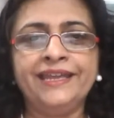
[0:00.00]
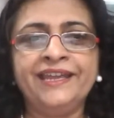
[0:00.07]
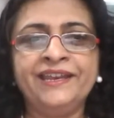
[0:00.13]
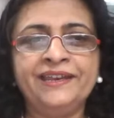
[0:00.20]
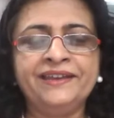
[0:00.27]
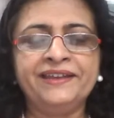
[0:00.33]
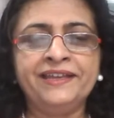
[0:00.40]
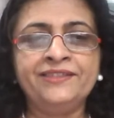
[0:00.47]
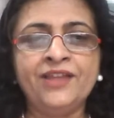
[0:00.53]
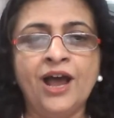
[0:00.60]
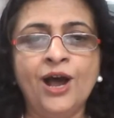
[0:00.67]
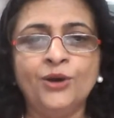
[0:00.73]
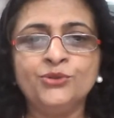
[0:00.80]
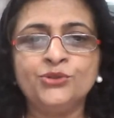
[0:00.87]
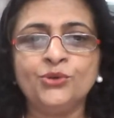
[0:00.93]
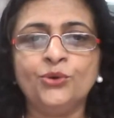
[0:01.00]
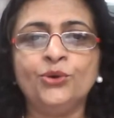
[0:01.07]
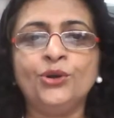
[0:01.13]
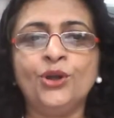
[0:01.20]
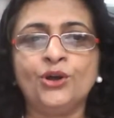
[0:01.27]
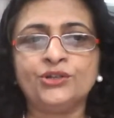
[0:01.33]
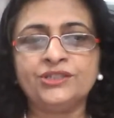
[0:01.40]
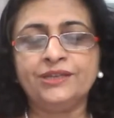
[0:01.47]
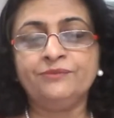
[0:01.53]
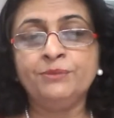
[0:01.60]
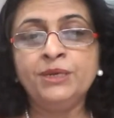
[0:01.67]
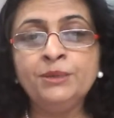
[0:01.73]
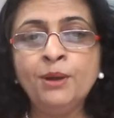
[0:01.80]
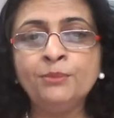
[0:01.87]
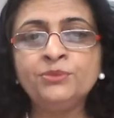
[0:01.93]
in the household, or say
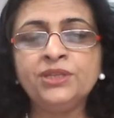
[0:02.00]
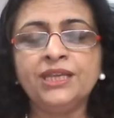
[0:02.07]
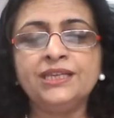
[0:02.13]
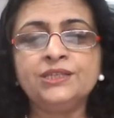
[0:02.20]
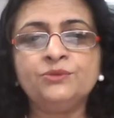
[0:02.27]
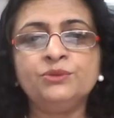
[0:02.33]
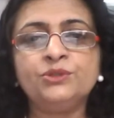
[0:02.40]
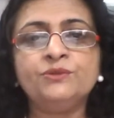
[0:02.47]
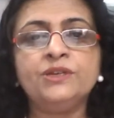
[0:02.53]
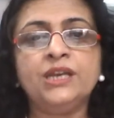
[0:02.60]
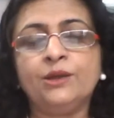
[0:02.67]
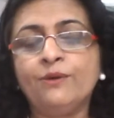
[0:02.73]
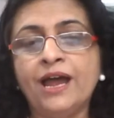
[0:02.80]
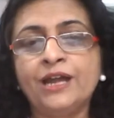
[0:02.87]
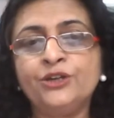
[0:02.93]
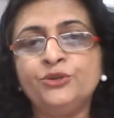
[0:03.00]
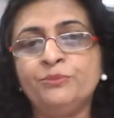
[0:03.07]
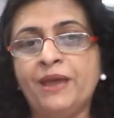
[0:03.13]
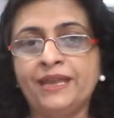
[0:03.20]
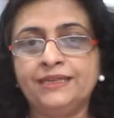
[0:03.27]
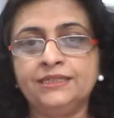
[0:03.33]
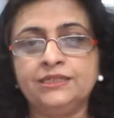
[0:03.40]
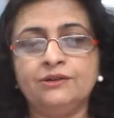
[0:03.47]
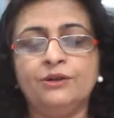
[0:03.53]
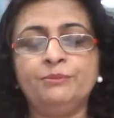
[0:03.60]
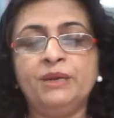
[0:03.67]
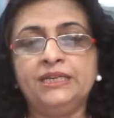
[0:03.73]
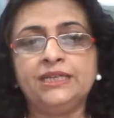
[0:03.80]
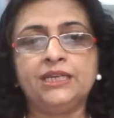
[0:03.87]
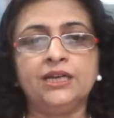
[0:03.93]
minimum things which we require to manage
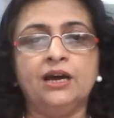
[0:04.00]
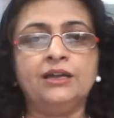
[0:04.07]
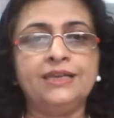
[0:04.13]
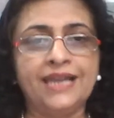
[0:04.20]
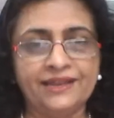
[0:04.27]
or maintain our